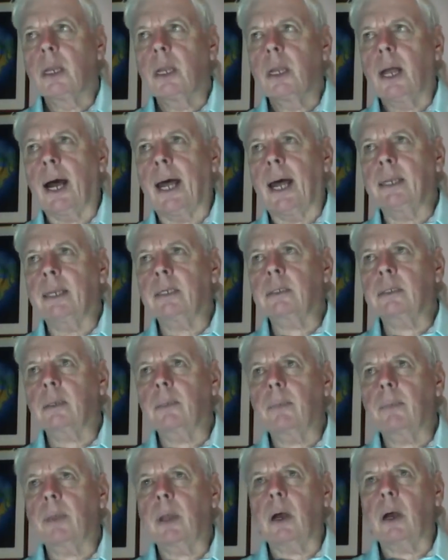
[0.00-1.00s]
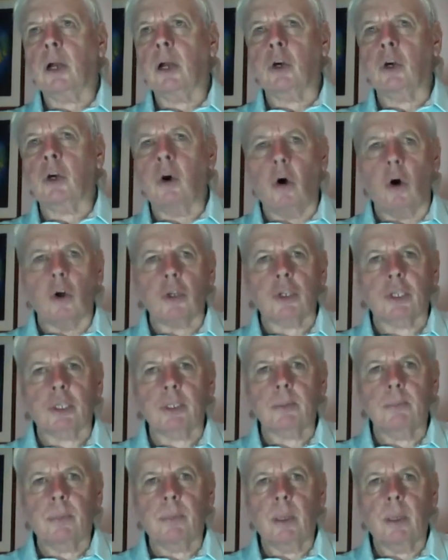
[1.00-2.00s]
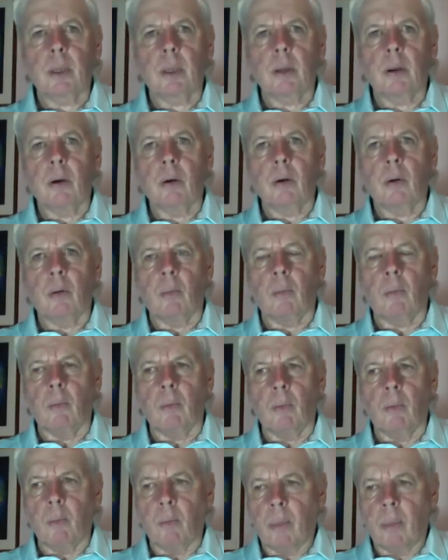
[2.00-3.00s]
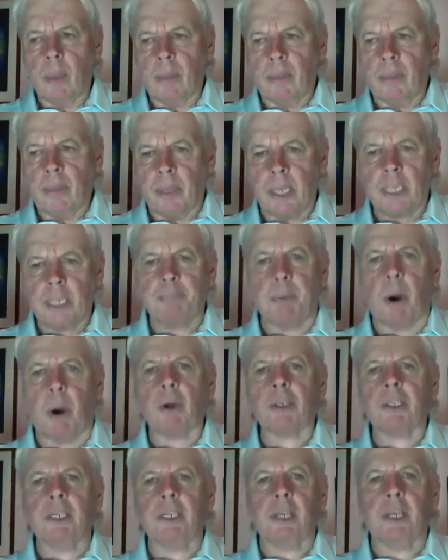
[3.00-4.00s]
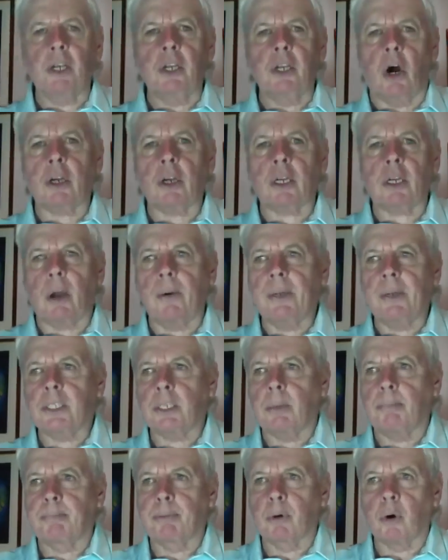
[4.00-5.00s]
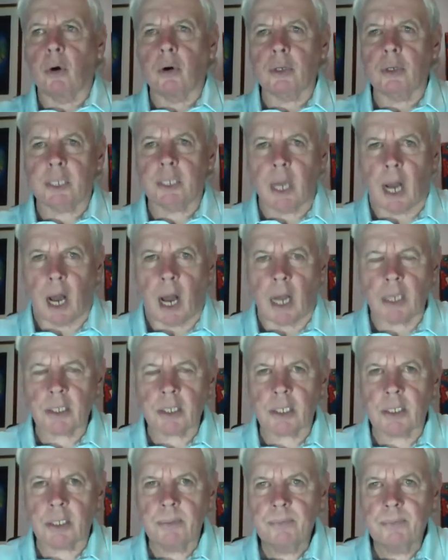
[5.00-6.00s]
And of course, these boxes are not going to broadcast